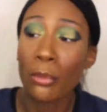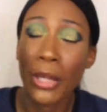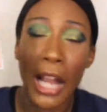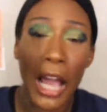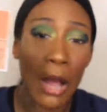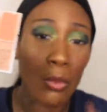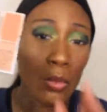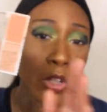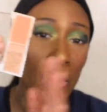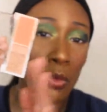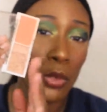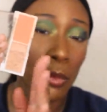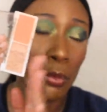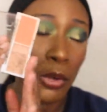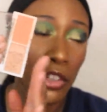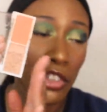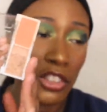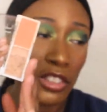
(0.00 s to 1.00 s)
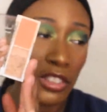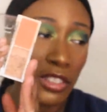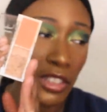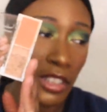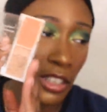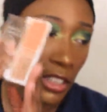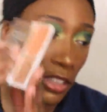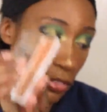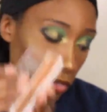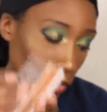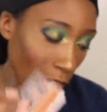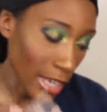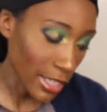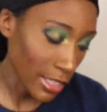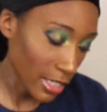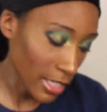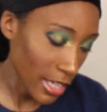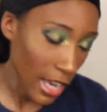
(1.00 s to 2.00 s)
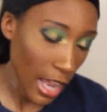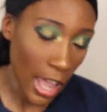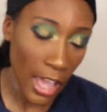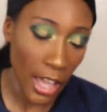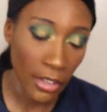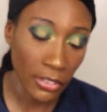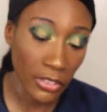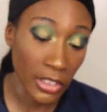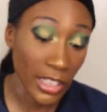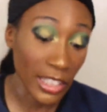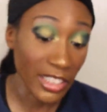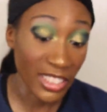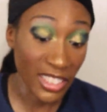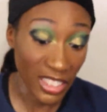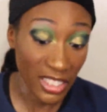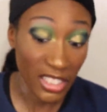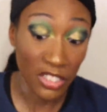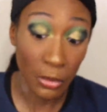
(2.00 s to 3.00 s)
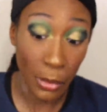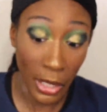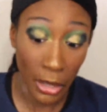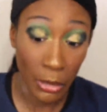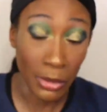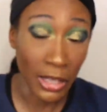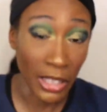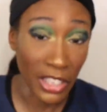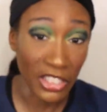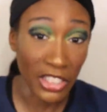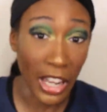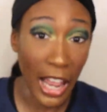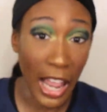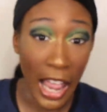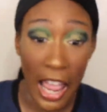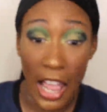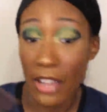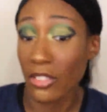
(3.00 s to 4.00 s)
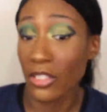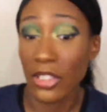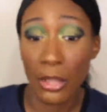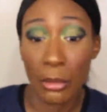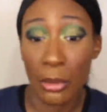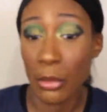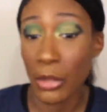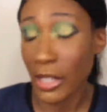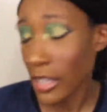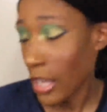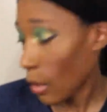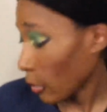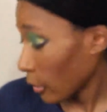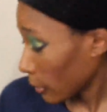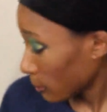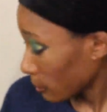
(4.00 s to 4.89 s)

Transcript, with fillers: But I would repurchase if I didn't have the extensive makeup collection I have. Let me put it that way.